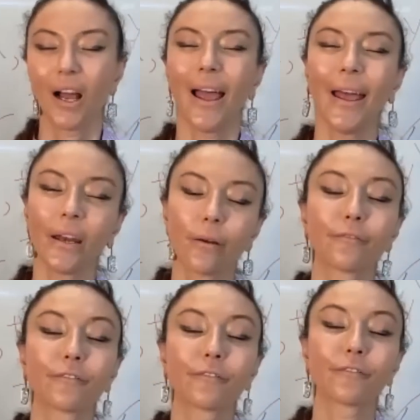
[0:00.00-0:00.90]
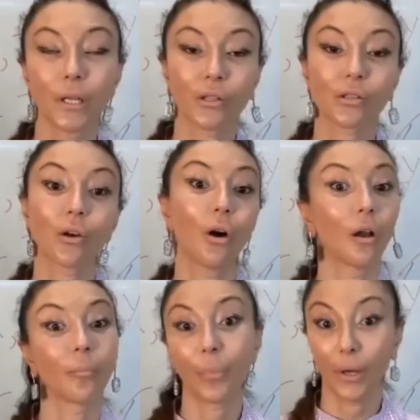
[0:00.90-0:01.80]
NFTs
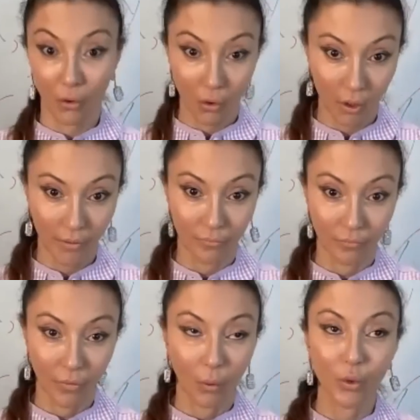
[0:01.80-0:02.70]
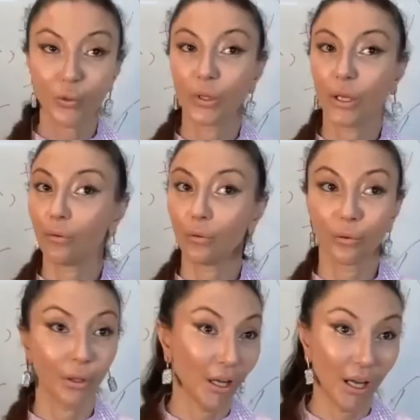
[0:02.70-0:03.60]
on Bitcoin, which we never
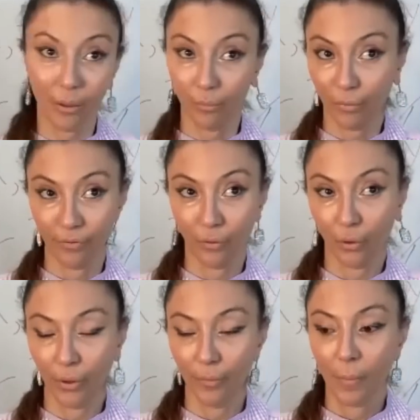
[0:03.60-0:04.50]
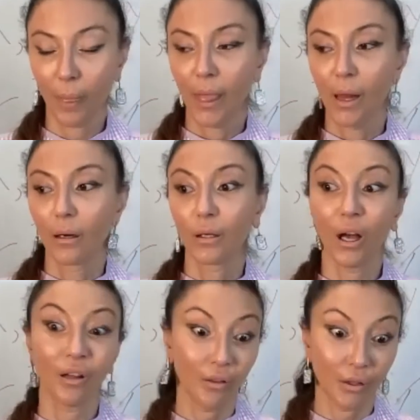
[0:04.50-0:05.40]
really had before,
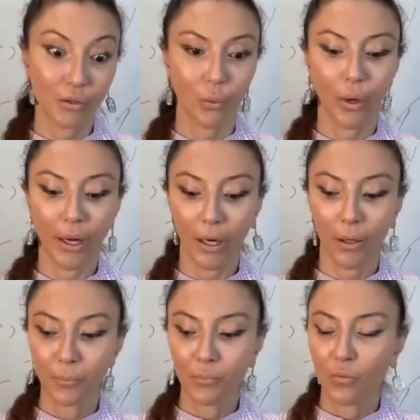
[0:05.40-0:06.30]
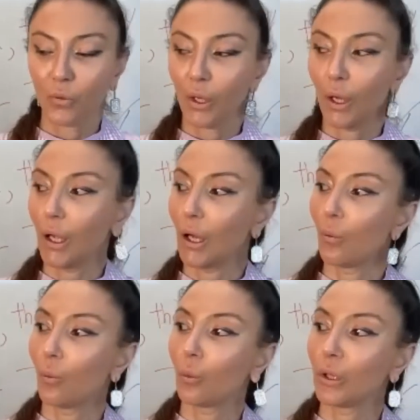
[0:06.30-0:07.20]
not in this way.
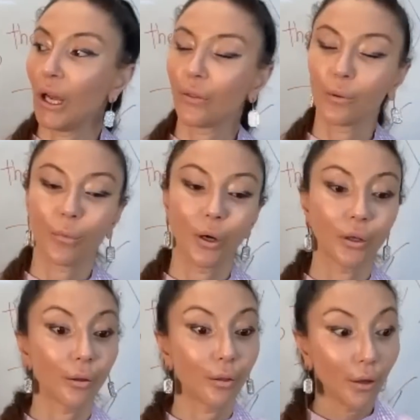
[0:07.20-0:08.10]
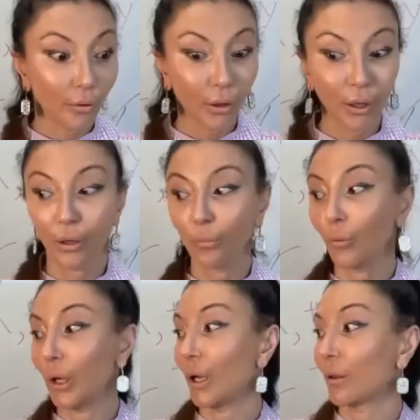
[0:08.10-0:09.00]
Um, we had them on Ethereum, we
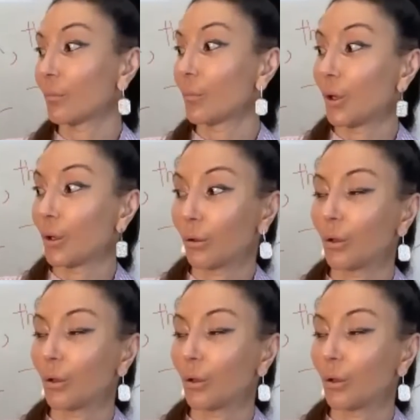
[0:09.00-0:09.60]
had them on, you